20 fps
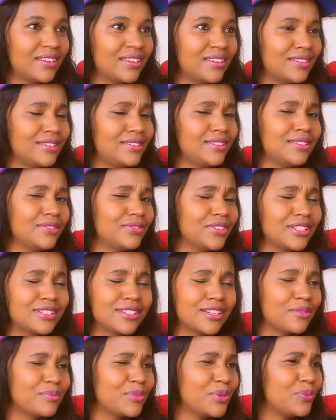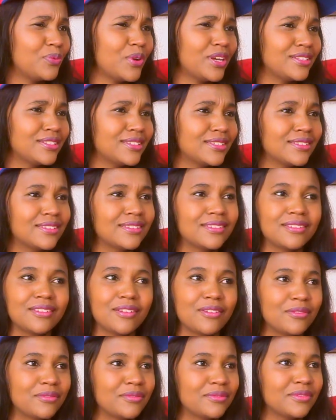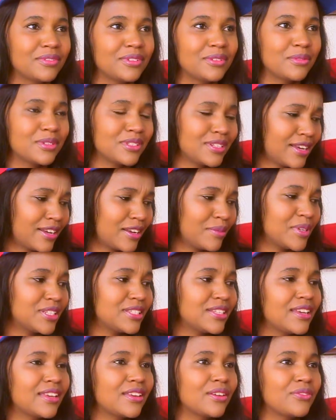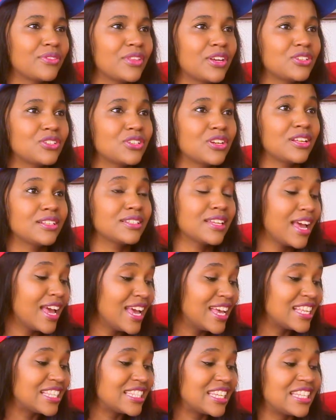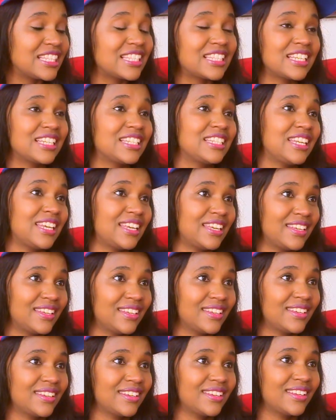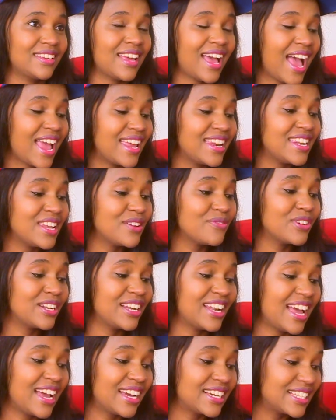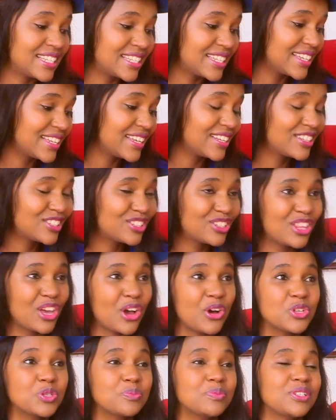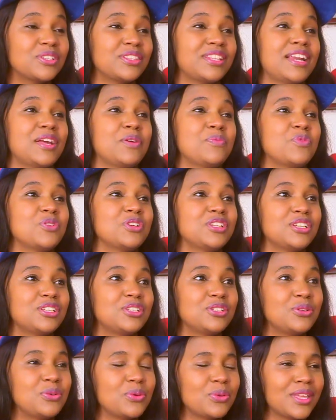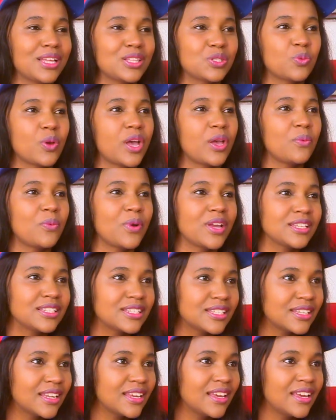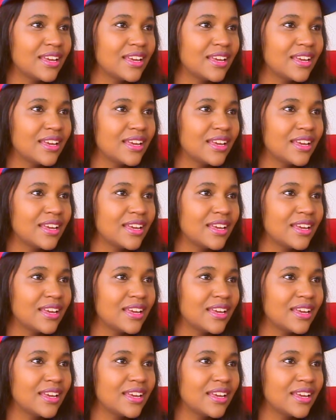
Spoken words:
He didn't even tell me wait, no. He was like, I'm gonna take care of that child. Since that day, I never lacked. To the hospital that I wanted to go, that's where I went.